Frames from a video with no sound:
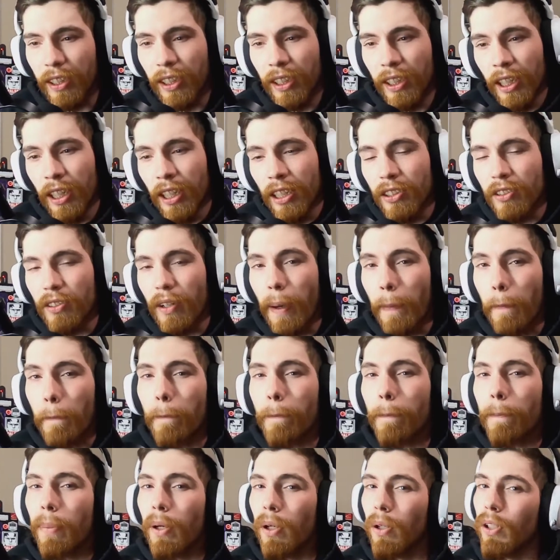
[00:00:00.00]
So I
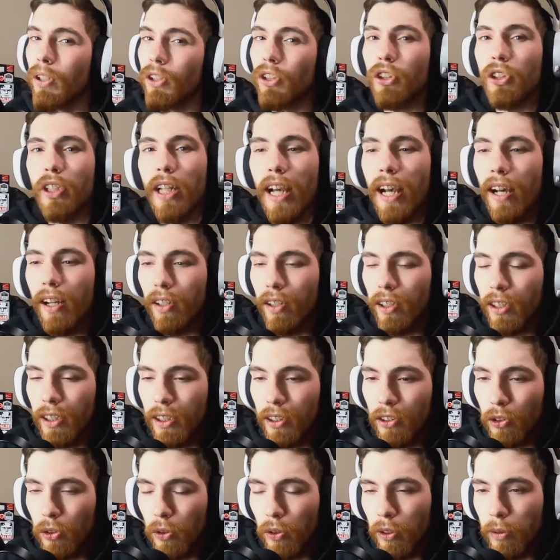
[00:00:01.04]
pushed down on the
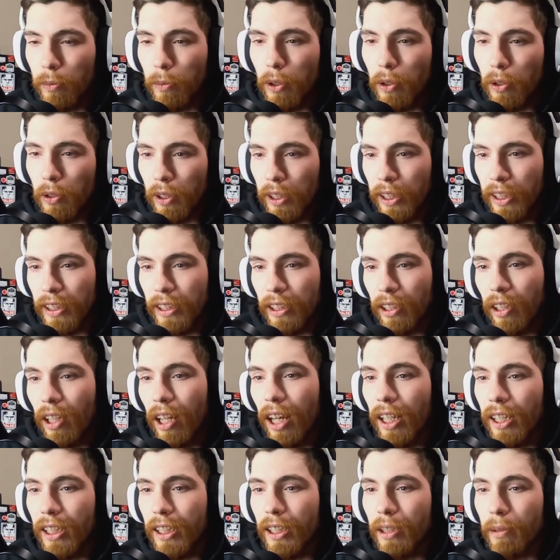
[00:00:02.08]
trolling motor to get to lock
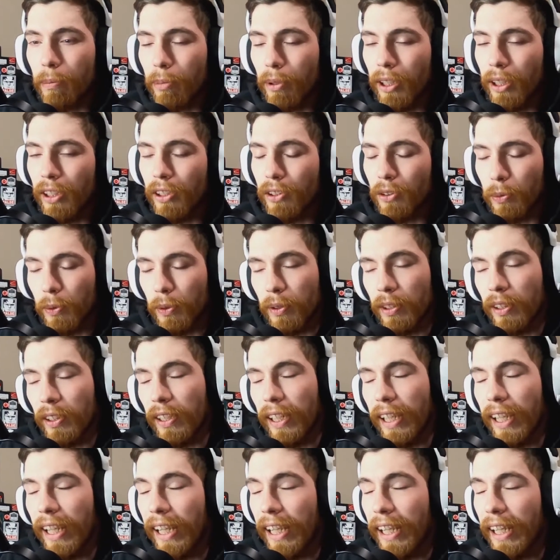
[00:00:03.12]
into place with the
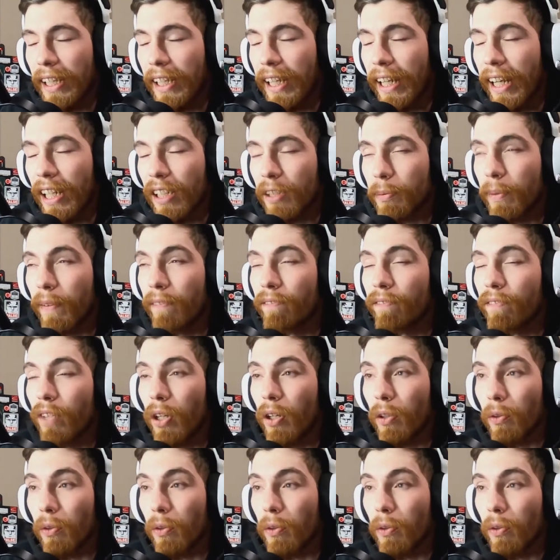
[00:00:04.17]
hand that has my phone.